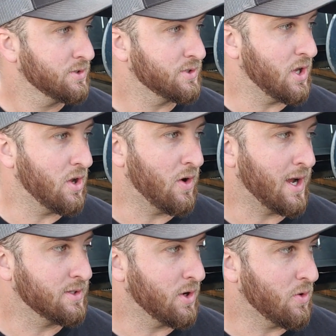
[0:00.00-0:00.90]
So
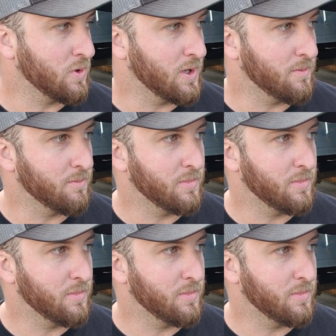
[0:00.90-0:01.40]
I told him